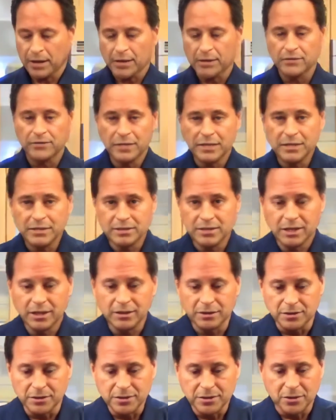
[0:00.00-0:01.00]
These
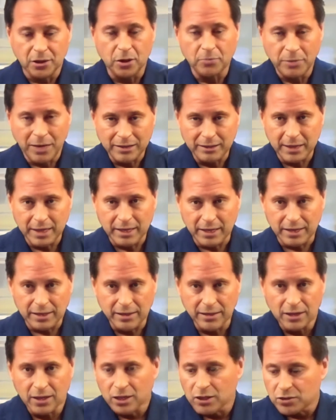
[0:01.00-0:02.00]
gears are magnetic,
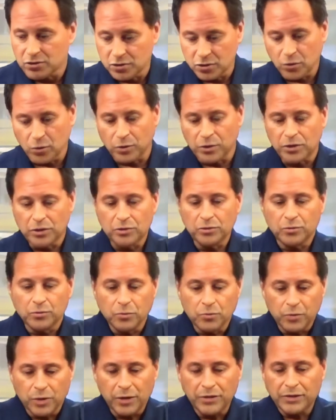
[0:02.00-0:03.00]
so when you
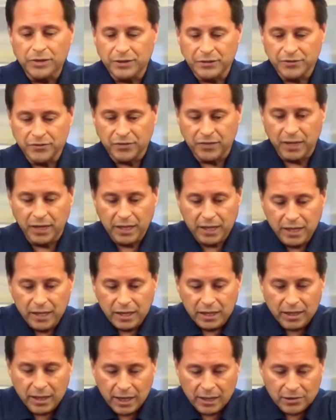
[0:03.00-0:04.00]
run this thing,
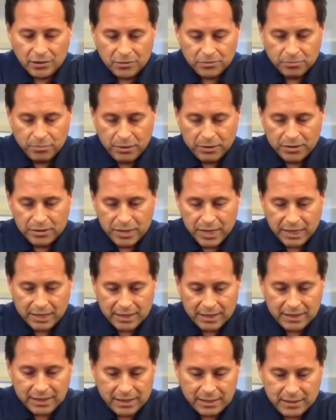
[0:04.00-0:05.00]
it spins like
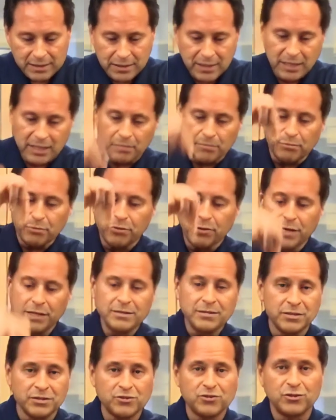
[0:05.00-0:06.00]
this and it
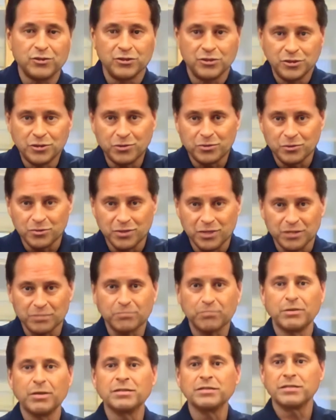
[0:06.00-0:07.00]
presses the juice. It
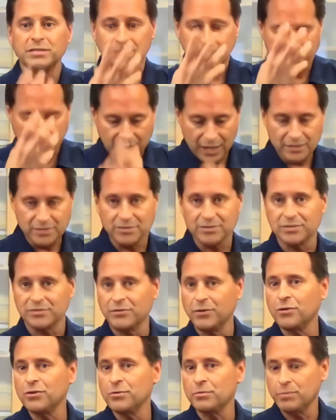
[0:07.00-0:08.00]
presses the essence of
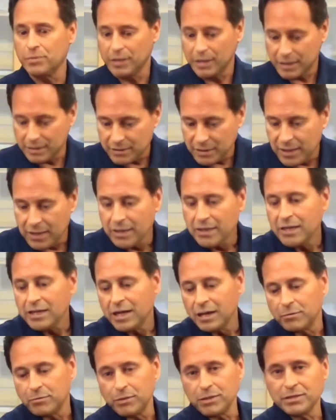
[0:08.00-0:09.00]
all the plants
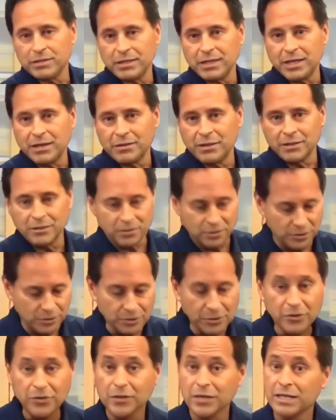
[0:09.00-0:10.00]
and brings it down here. The
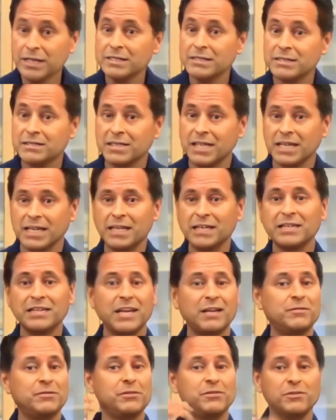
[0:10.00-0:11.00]
only thing is that
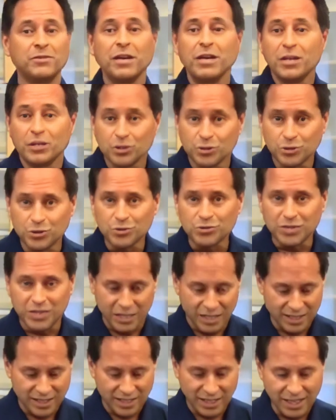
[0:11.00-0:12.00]
anytime you juice
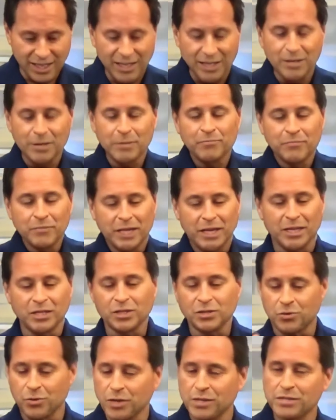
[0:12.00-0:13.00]
anything, it
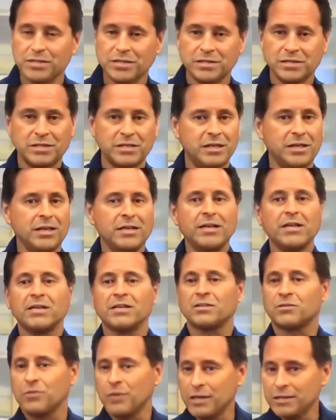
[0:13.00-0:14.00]
crushes it,
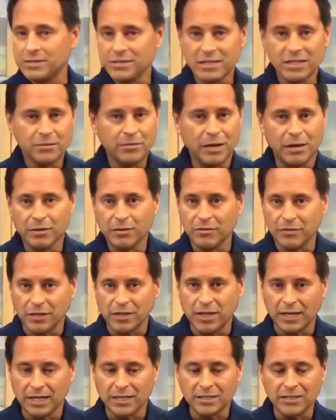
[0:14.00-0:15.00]
grinds it up, however the
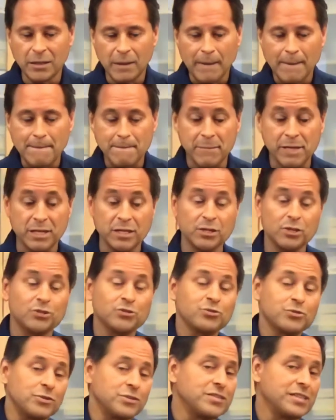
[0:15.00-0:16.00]
case, but it
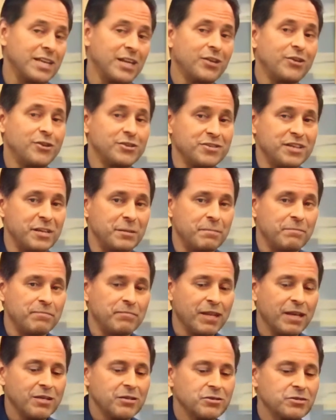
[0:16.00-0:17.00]
distorts the energy.
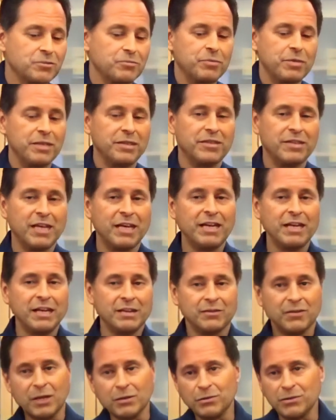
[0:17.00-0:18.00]
So
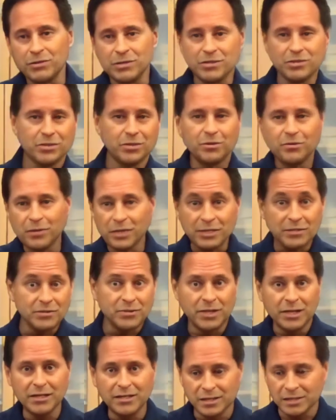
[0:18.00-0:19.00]
they were so
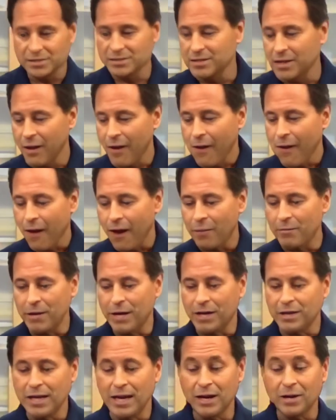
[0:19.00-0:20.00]
ingenious
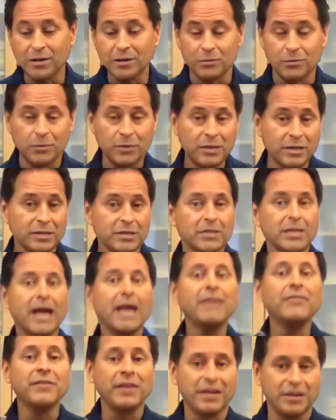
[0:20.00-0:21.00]
about how to
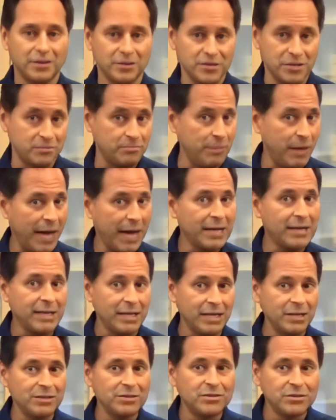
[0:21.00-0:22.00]
realign the energy back
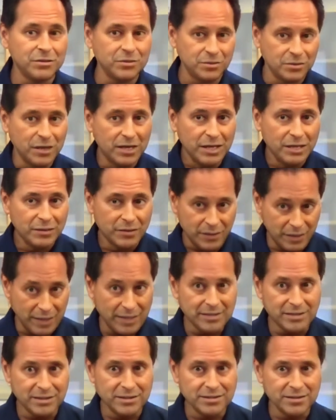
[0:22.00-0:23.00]
into the
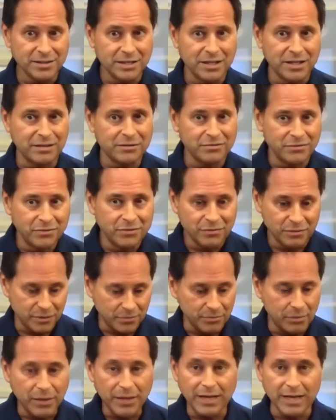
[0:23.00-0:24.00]
essence of the
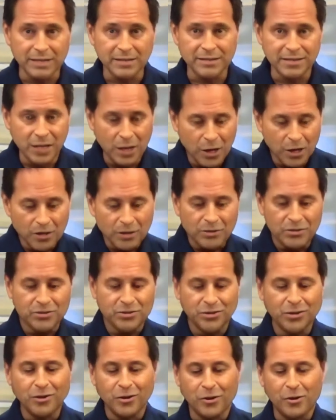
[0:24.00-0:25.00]
plants,
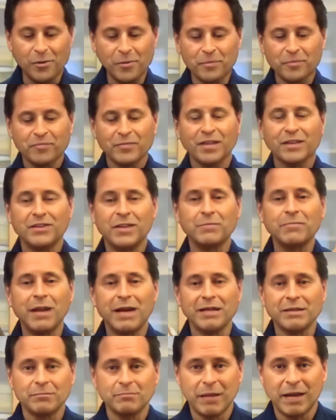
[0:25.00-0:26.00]
so they
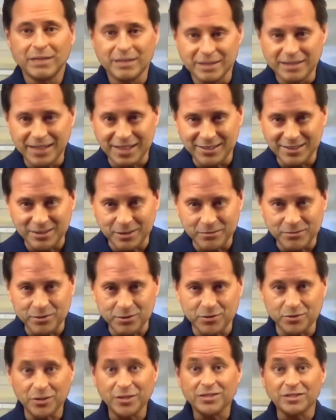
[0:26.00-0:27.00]
magnetize them.
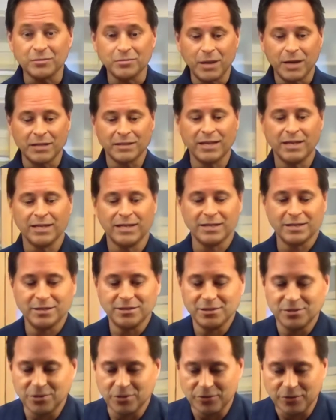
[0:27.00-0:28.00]
These are magnetics.
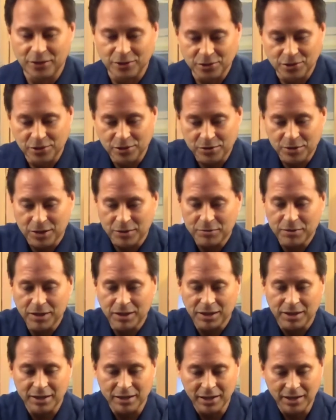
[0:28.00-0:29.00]
So if I show you what I
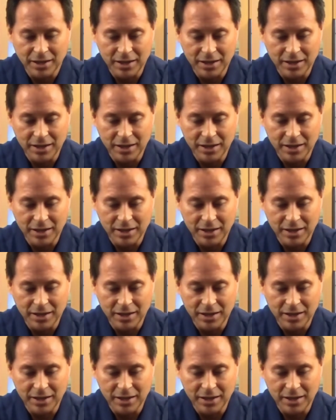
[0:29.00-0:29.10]
mean.